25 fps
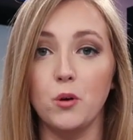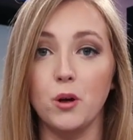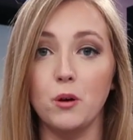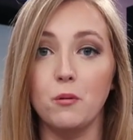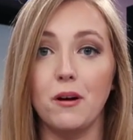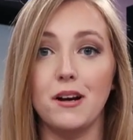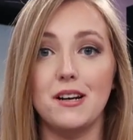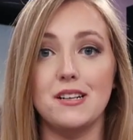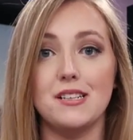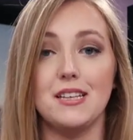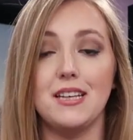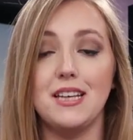We
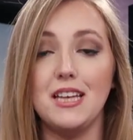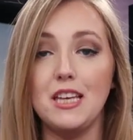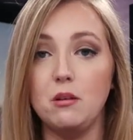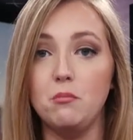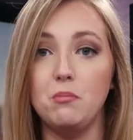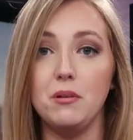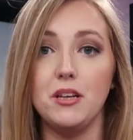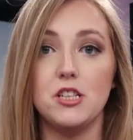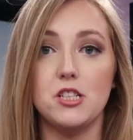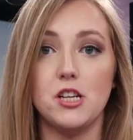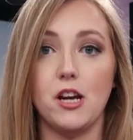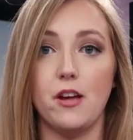wanted to
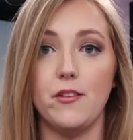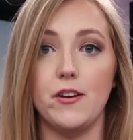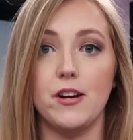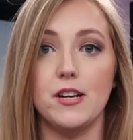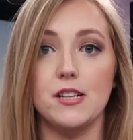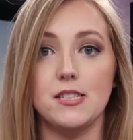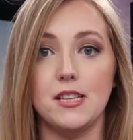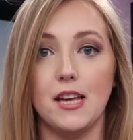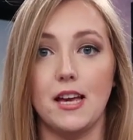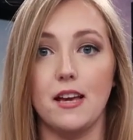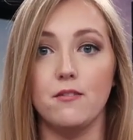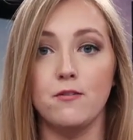keep each
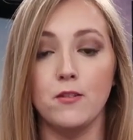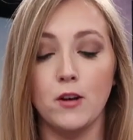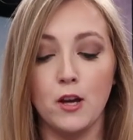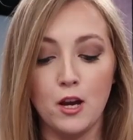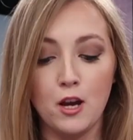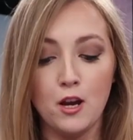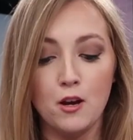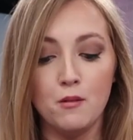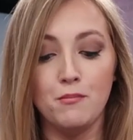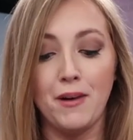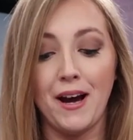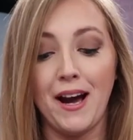other safe
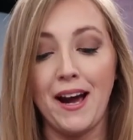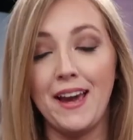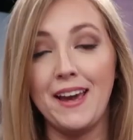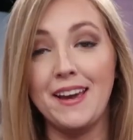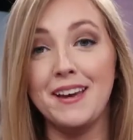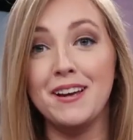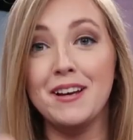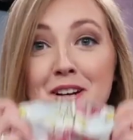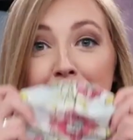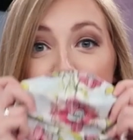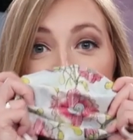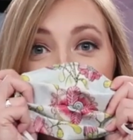
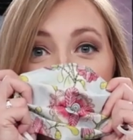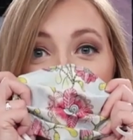by